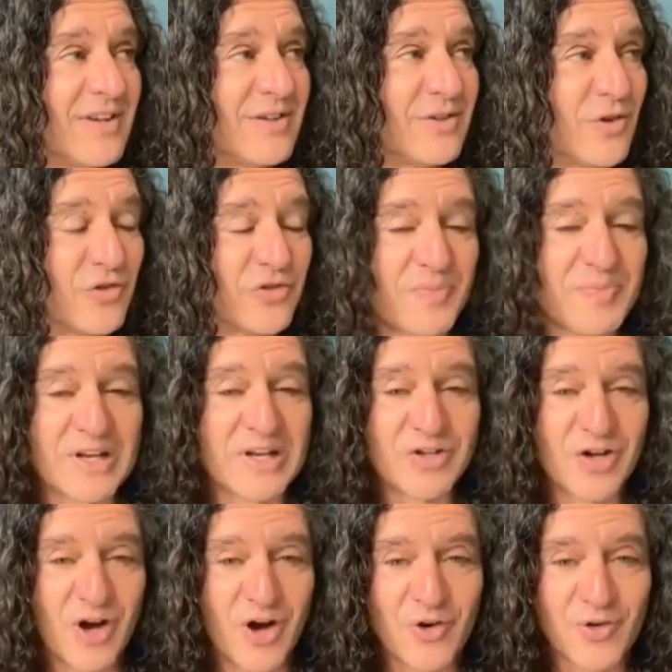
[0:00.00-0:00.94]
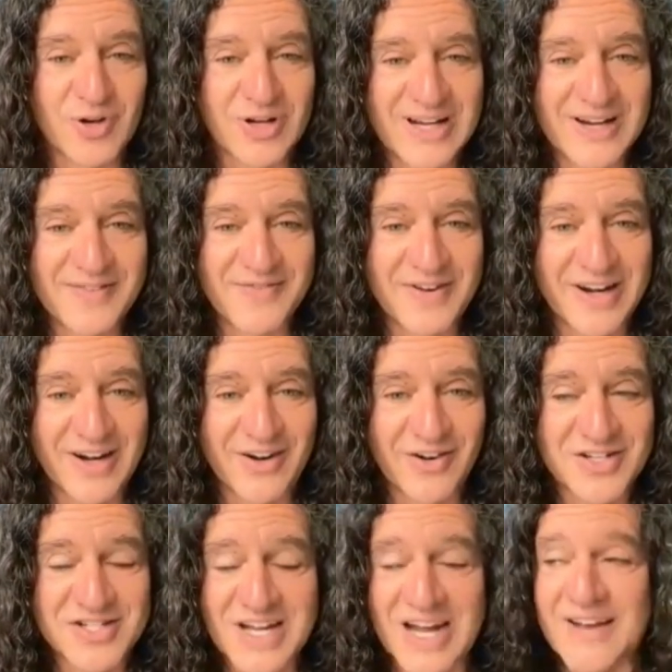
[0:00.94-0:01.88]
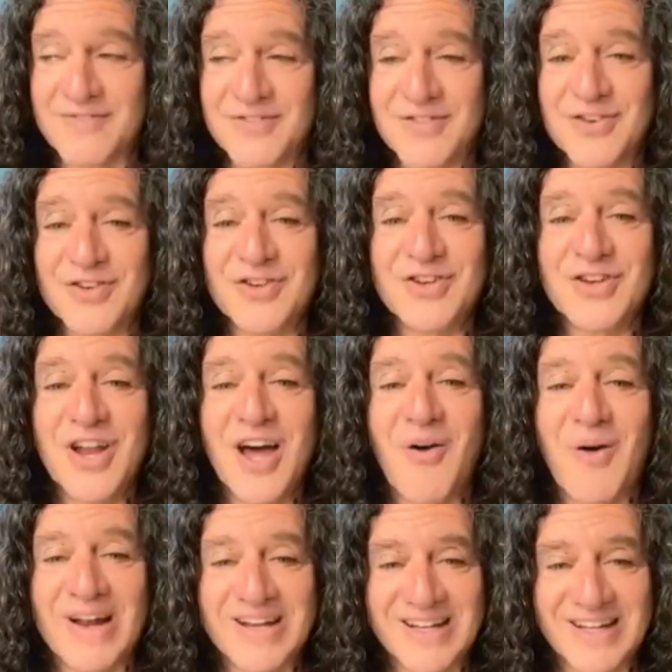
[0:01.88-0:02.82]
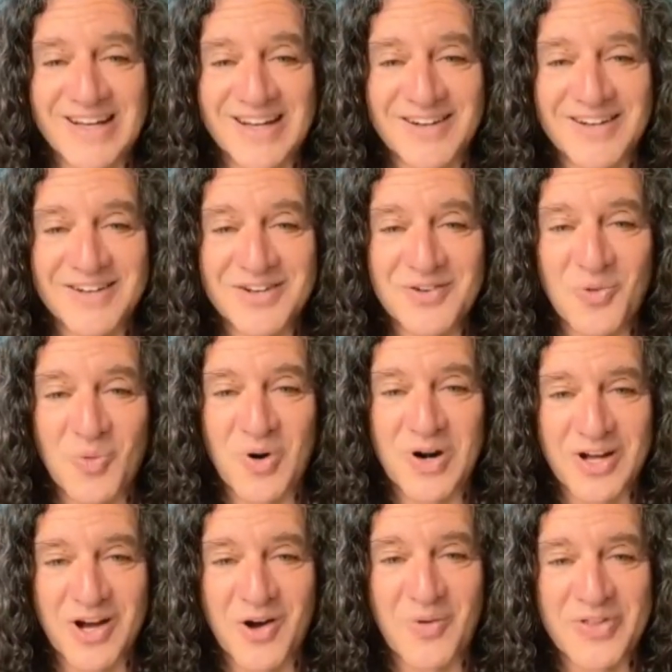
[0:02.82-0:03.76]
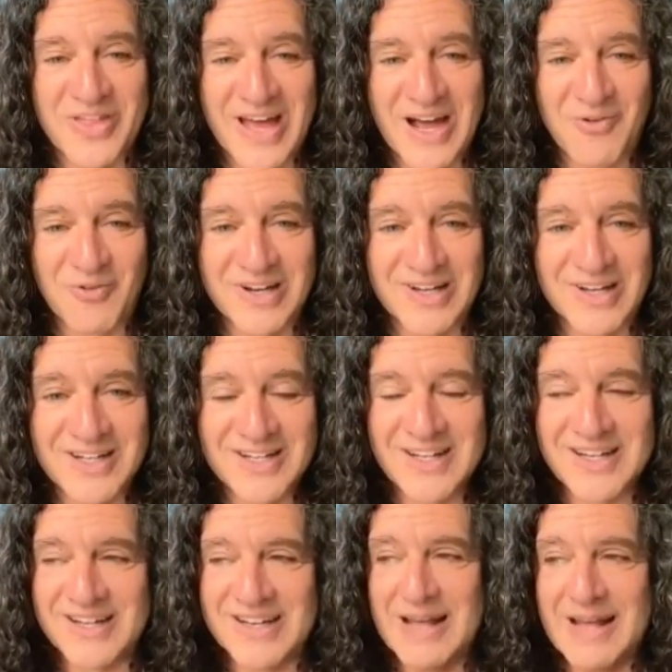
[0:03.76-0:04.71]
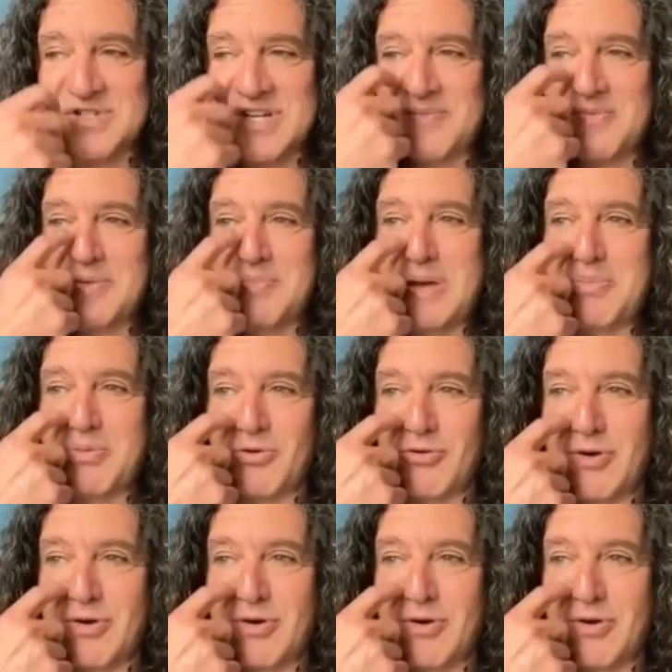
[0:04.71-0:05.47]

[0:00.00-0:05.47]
do something totally different here because I have no idea where to go with that one. Name something people are